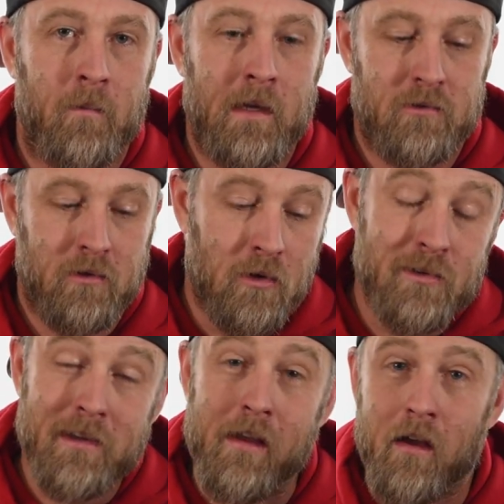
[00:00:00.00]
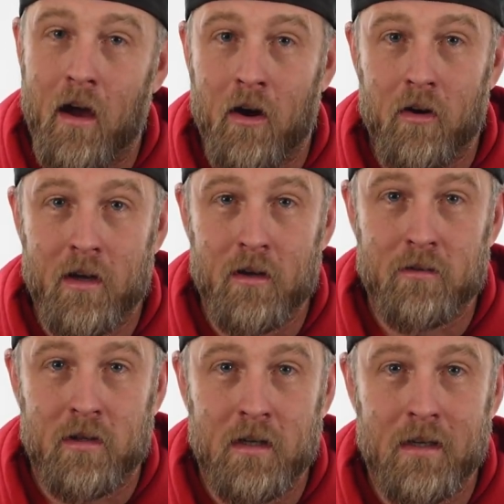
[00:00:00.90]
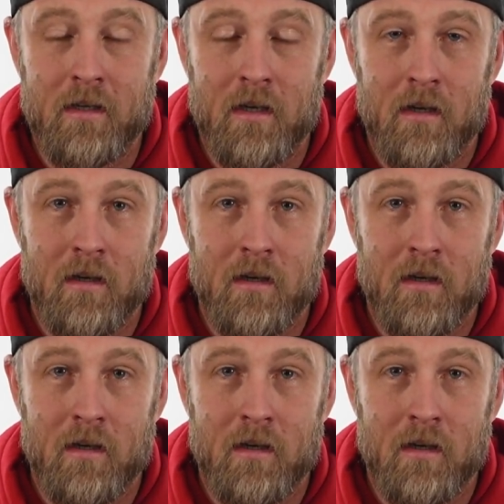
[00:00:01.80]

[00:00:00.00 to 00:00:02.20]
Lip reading: Introducing our LT